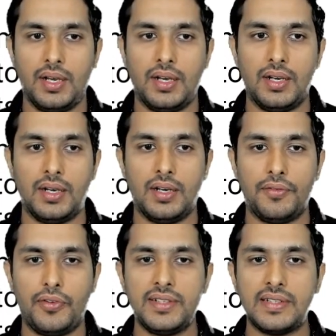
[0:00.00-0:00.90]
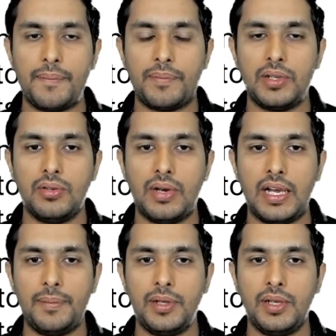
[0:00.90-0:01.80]
For example,
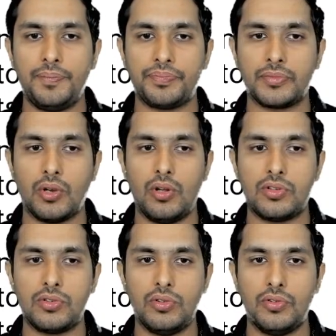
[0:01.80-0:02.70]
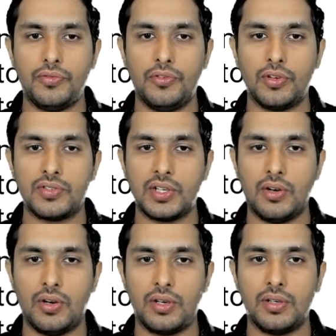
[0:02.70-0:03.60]
I'll be also focusing
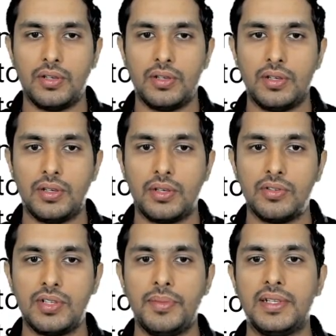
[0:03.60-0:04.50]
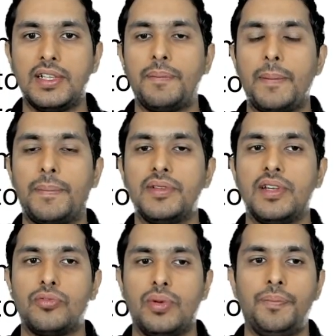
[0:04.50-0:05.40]
on, some other papers
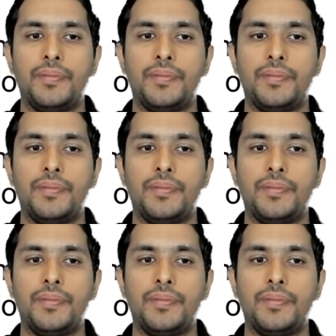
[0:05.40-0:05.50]
as well.